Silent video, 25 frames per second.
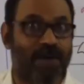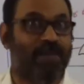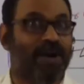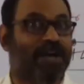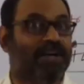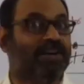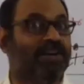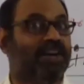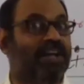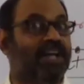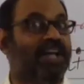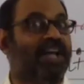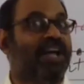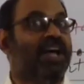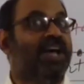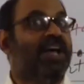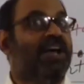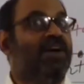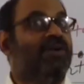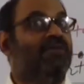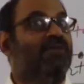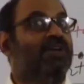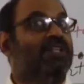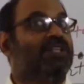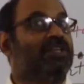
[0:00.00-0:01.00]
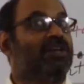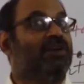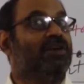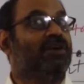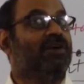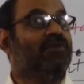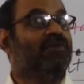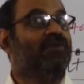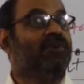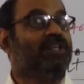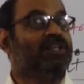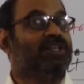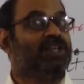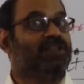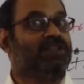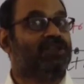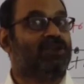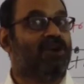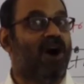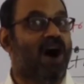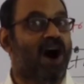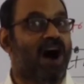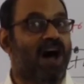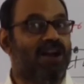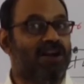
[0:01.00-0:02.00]
geometry which
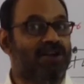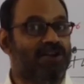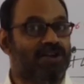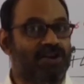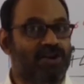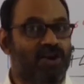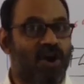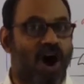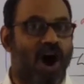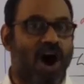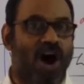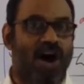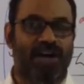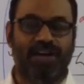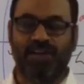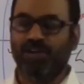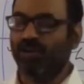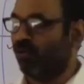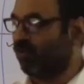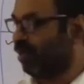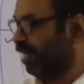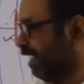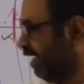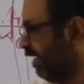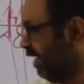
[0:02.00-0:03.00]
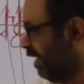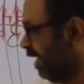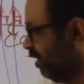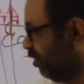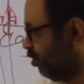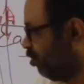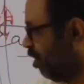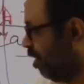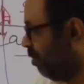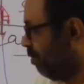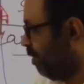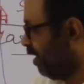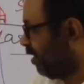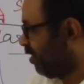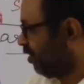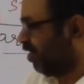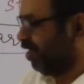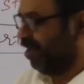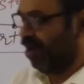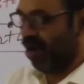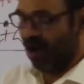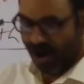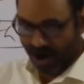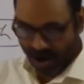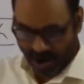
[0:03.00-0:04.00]
is called non-Euclidian
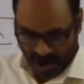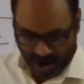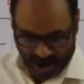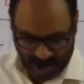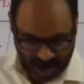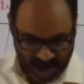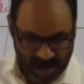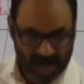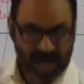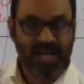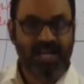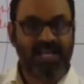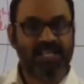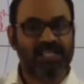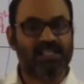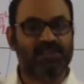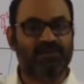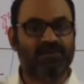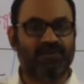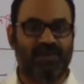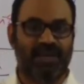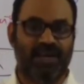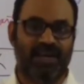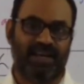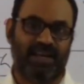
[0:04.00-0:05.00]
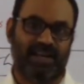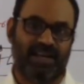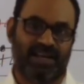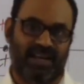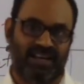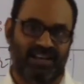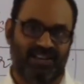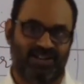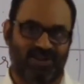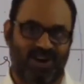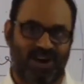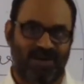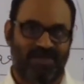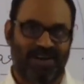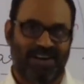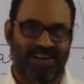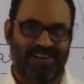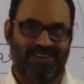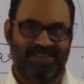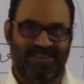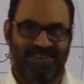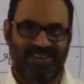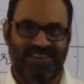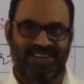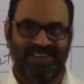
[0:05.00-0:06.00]
geometry or spherical
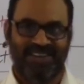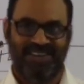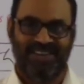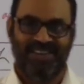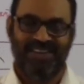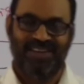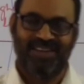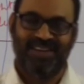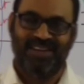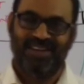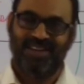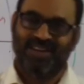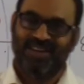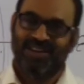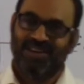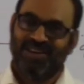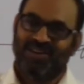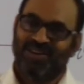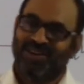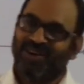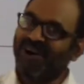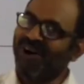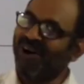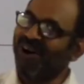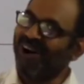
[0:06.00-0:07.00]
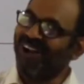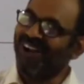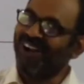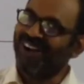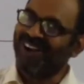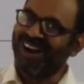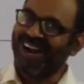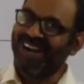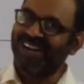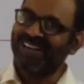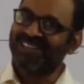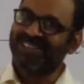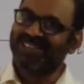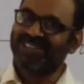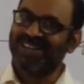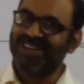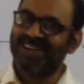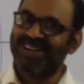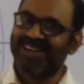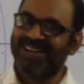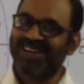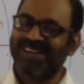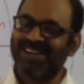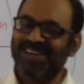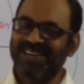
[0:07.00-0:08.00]
geometry. All right,
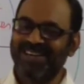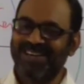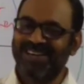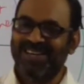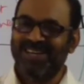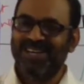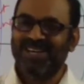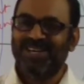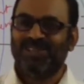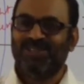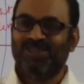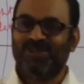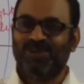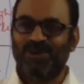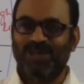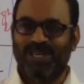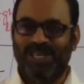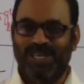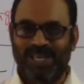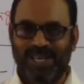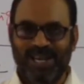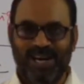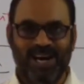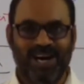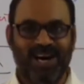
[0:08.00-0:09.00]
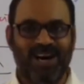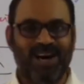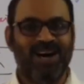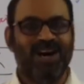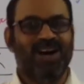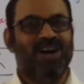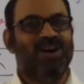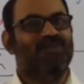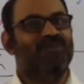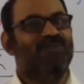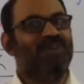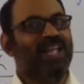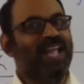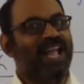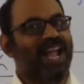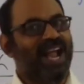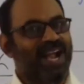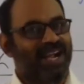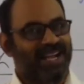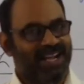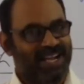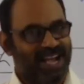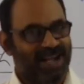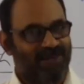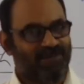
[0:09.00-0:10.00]
children. So here we
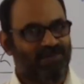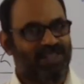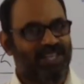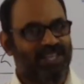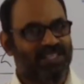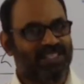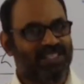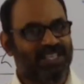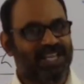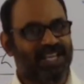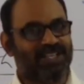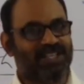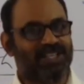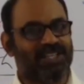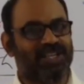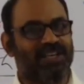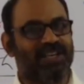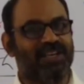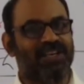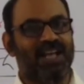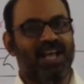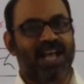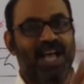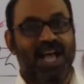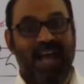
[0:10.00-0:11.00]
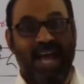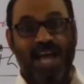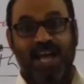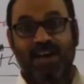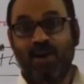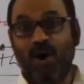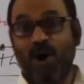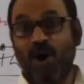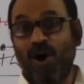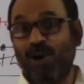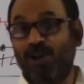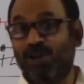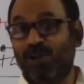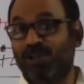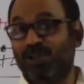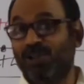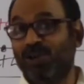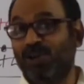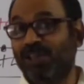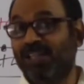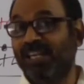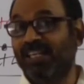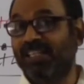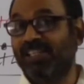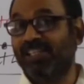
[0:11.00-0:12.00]
end up the session and
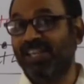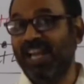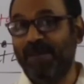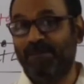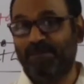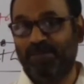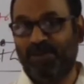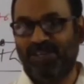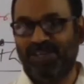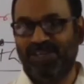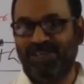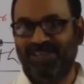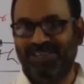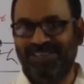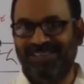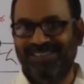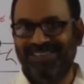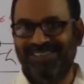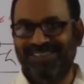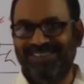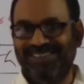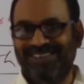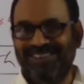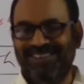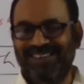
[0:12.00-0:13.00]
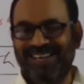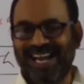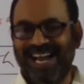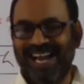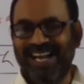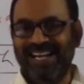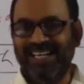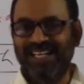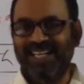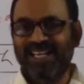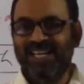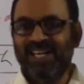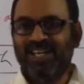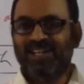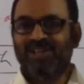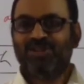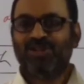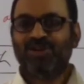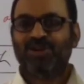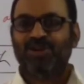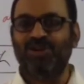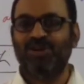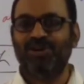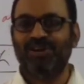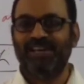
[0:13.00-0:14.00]
also the chapter. All right.
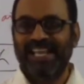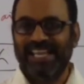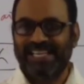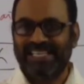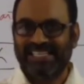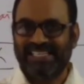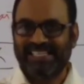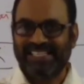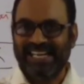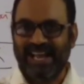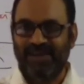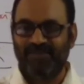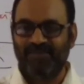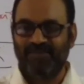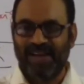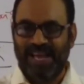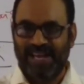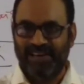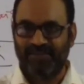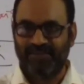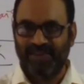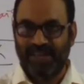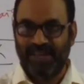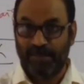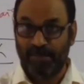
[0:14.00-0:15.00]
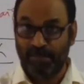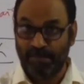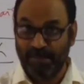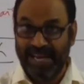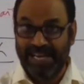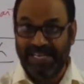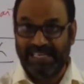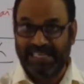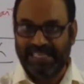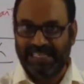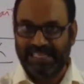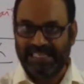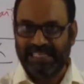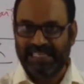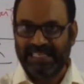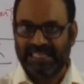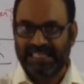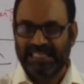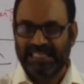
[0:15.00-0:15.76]
So next time when we meet,